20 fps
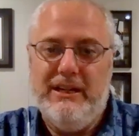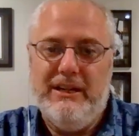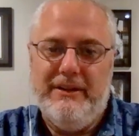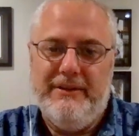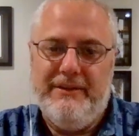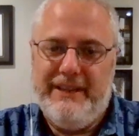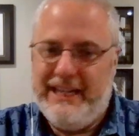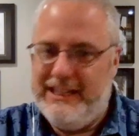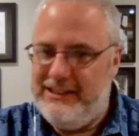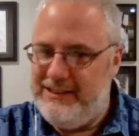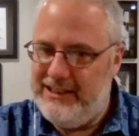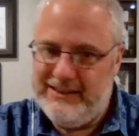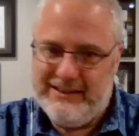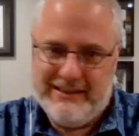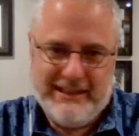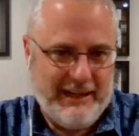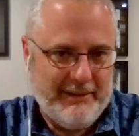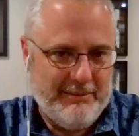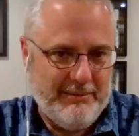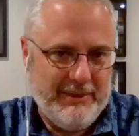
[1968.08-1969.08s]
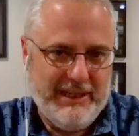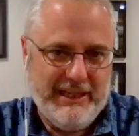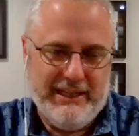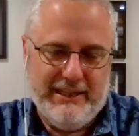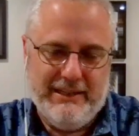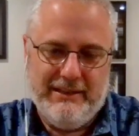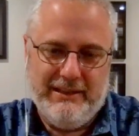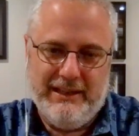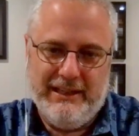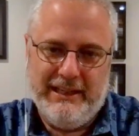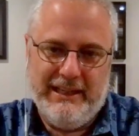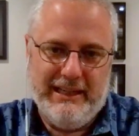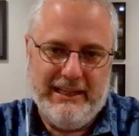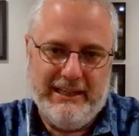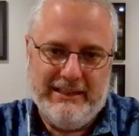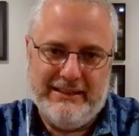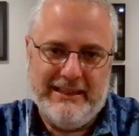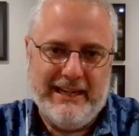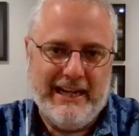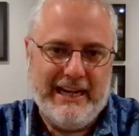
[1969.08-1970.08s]
That's just not me, and
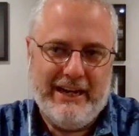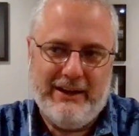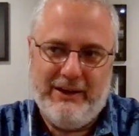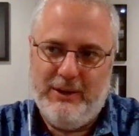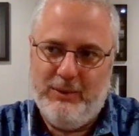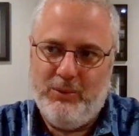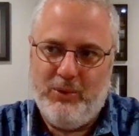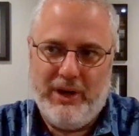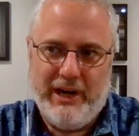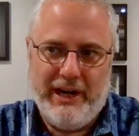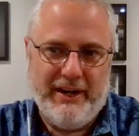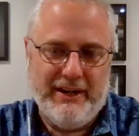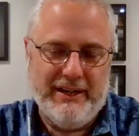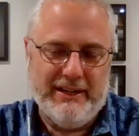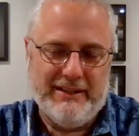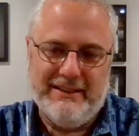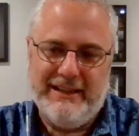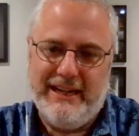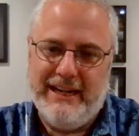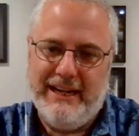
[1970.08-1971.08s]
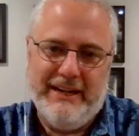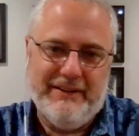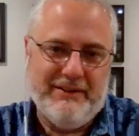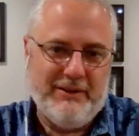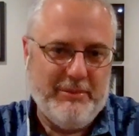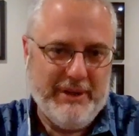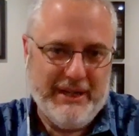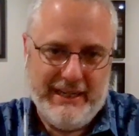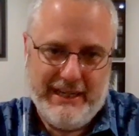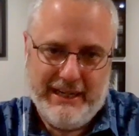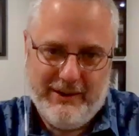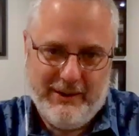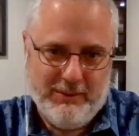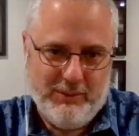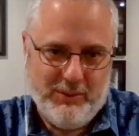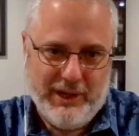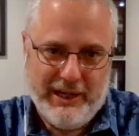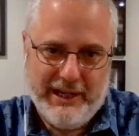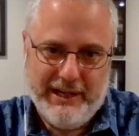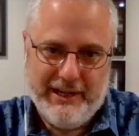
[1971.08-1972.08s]
it's not how I'm wired. It's not ever been how I'm
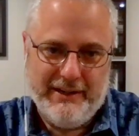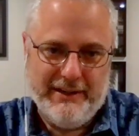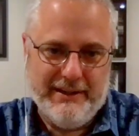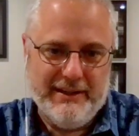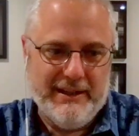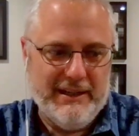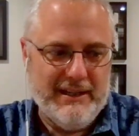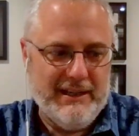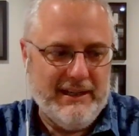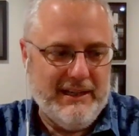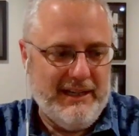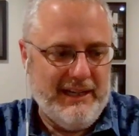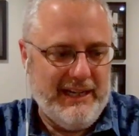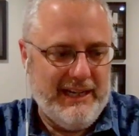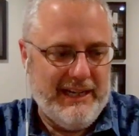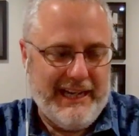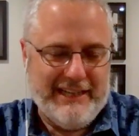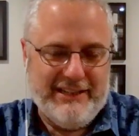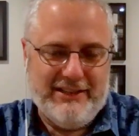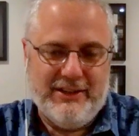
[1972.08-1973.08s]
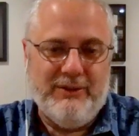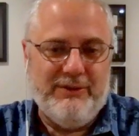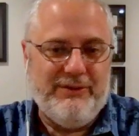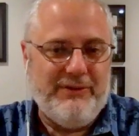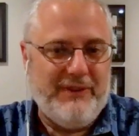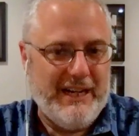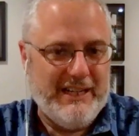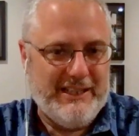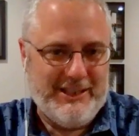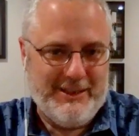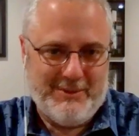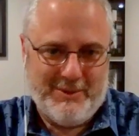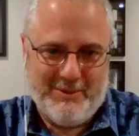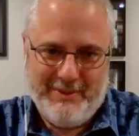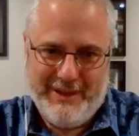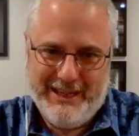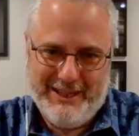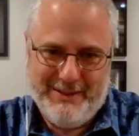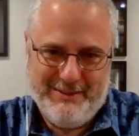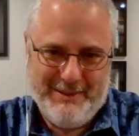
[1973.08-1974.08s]
wired, and I don't find
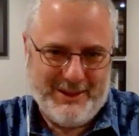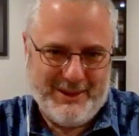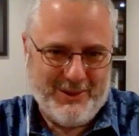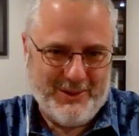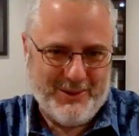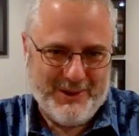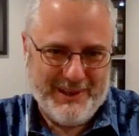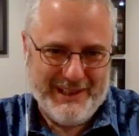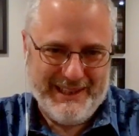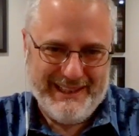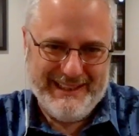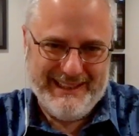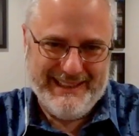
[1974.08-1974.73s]
Superman to be corny.